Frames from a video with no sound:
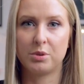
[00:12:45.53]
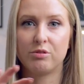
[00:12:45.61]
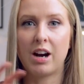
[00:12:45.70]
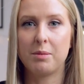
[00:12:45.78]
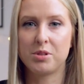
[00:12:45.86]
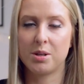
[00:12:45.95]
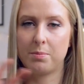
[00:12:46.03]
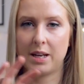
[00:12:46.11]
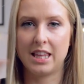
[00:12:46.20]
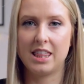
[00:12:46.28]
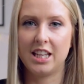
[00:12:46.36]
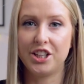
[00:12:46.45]
but wrapped up
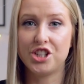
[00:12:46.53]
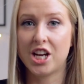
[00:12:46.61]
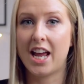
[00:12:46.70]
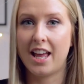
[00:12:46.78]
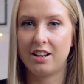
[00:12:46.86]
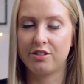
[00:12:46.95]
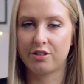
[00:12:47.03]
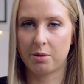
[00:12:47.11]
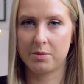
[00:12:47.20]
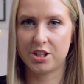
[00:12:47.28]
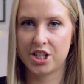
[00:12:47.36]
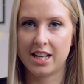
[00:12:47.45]
in the chain
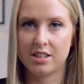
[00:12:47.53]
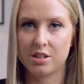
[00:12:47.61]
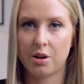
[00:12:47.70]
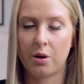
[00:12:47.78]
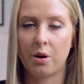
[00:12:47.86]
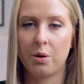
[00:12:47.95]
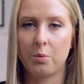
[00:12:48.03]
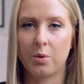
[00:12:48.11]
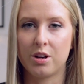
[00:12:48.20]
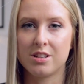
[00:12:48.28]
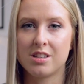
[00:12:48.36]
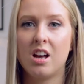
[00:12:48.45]
from the chainsaw
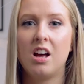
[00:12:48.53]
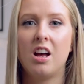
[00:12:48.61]
was